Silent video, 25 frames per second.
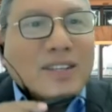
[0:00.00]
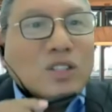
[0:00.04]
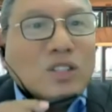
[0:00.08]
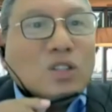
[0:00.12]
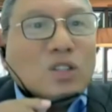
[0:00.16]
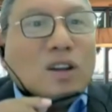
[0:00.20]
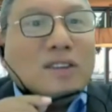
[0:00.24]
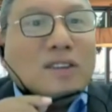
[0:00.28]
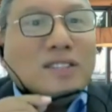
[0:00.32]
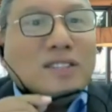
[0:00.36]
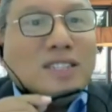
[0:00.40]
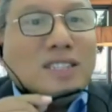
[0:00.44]

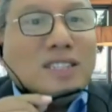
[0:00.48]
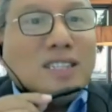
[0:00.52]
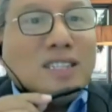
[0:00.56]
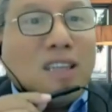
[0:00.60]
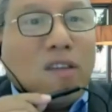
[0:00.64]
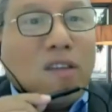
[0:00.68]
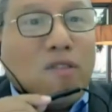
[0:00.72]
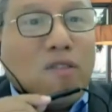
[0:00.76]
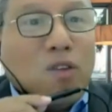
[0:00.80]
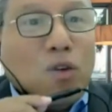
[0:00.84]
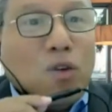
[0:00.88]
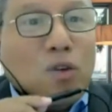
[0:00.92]
So I'll just
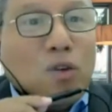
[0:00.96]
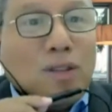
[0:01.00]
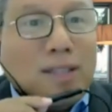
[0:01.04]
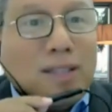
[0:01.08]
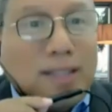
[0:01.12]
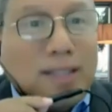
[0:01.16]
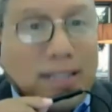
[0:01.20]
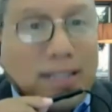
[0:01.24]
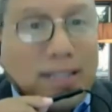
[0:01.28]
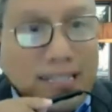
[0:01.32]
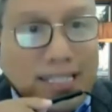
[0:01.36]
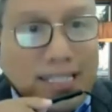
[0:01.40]
give you
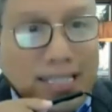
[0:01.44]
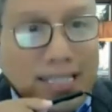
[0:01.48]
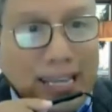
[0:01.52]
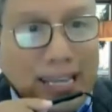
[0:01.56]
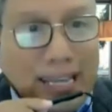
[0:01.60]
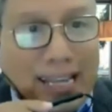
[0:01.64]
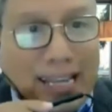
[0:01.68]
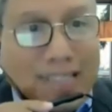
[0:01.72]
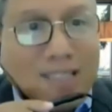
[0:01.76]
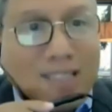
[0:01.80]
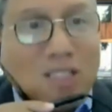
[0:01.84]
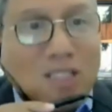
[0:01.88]
30
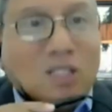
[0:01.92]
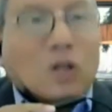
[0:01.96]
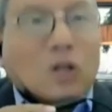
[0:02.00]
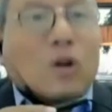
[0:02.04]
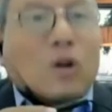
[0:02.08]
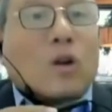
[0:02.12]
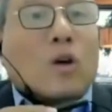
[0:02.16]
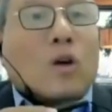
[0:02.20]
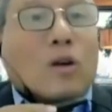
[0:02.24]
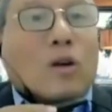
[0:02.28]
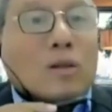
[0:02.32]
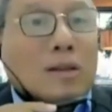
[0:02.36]
seconds.
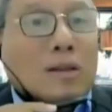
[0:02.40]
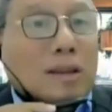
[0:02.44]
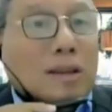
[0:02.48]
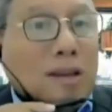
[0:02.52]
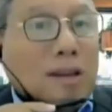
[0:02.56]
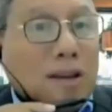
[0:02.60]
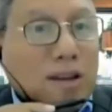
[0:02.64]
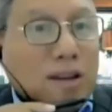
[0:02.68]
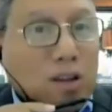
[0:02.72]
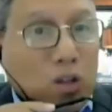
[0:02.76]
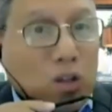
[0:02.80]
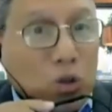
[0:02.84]
Tolong.
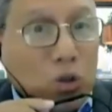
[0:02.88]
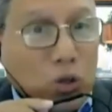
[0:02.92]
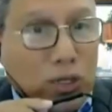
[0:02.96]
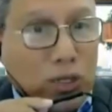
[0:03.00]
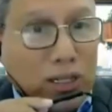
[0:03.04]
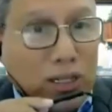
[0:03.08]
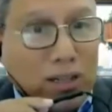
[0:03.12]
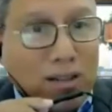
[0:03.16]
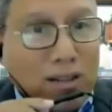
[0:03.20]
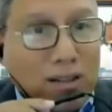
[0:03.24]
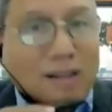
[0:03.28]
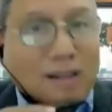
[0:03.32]

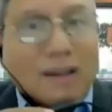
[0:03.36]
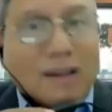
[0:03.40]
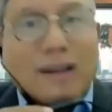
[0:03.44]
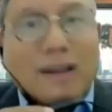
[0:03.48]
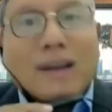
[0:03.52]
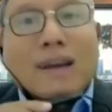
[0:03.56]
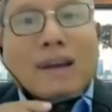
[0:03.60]
Google